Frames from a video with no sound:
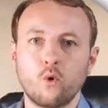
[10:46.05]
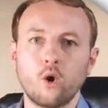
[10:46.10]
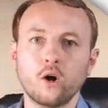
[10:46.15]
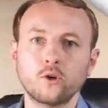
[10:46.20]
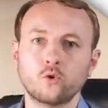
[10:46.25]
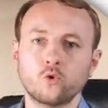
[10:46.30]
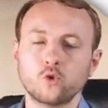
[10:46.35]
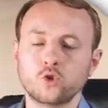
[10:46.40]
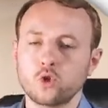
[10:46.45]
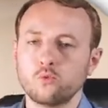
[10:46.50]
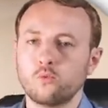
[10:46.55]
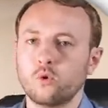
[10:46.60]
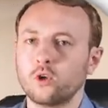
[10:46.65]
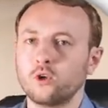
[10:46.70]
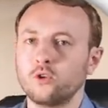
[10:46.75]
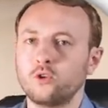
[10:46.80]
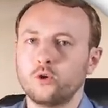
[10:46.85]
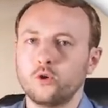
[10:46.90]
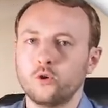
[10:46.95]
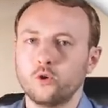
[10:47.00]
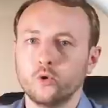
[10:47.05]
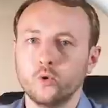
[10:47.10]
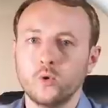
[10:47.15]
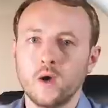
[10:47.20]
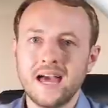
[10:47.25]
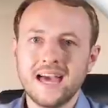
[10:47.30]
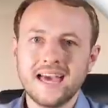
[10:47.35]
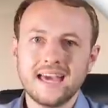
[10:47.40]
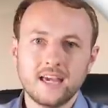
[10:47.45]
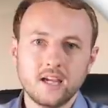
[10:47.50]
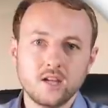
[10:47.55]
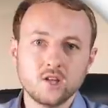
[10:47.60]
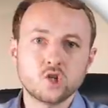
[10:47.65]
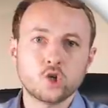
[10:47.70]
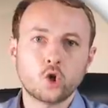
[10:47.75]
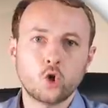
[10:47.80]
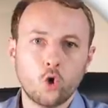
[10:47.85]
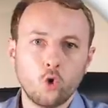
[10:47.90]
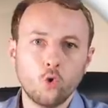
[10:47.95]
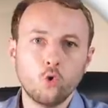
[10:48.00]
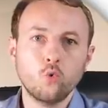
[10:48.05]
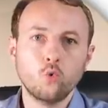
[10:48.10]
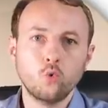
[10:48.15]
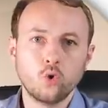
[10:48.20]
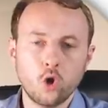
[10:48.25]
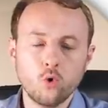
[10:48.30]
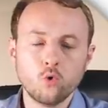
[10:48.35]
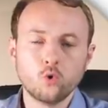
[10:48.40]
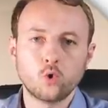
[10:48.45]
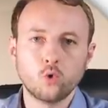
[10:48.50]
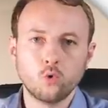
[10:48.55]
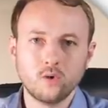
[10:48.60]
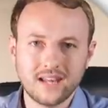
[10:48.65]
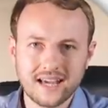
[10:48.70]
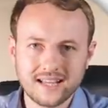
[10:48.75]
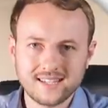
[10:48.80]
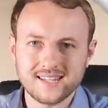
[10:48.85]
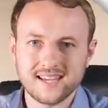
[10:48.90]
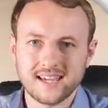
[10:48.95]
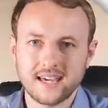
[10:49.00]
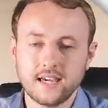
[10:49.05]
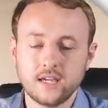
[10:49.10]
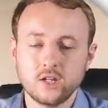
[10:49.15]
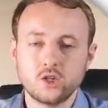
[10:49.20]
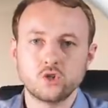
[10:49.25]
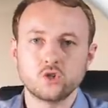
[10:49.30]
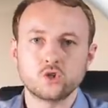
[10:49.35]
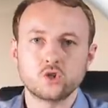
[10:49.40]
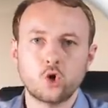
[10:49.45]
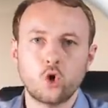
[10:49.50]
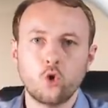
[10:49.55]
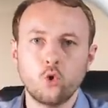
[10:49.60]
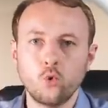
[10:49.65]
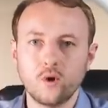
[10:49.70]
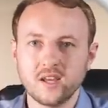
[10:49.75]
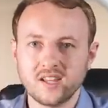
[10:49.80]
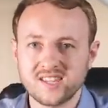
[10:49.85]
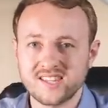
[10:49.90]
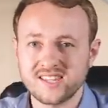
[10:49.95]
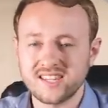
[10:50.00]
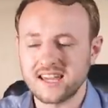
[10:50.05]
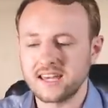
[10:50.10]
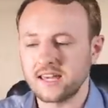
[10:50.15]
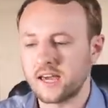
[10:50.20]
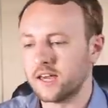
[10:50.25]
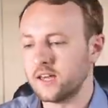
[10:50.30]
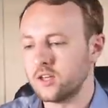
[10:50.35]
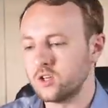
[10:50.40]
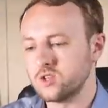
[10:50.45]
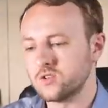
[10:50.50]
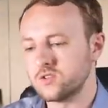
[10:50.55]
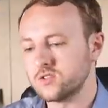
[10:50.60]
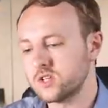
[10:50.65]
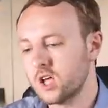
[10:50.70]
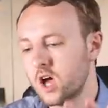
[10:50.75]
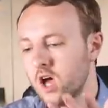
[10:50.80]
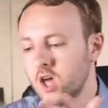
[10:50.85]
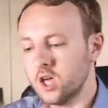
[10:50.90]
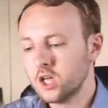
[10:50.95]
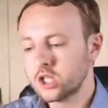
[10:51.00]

What I'd also want to do is call local letting agents, call estate agents.